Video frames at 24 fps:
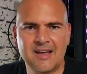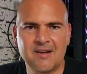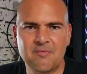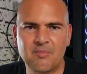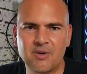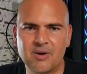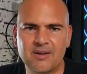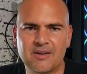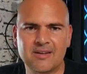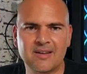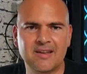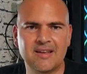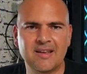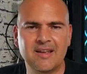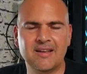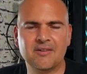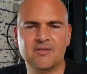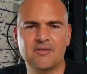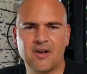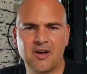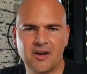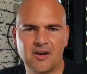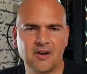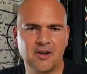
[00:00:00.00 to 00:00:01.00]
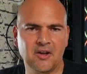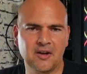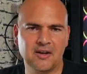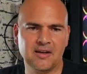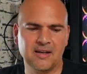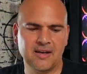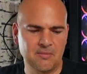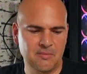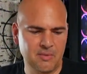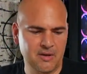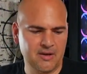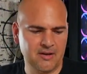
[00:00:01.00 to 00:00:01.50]
But it's
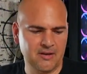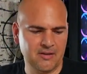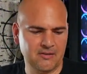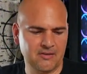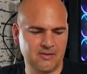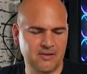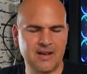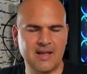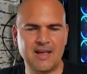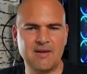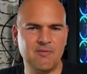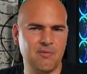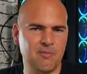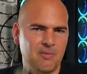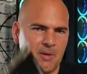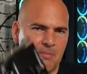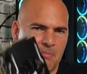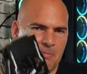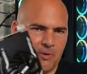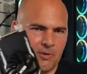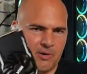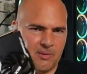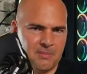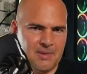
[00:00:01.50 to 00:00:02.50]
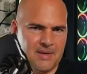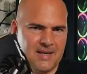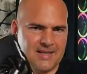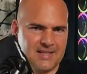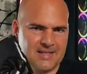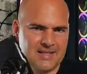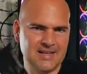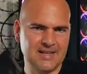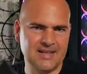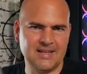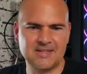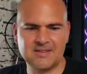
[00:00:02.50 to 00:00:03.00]
unlikely because today we've been building
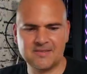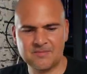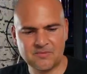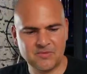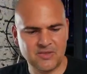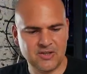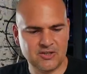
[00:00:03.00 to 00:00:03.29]
PCs,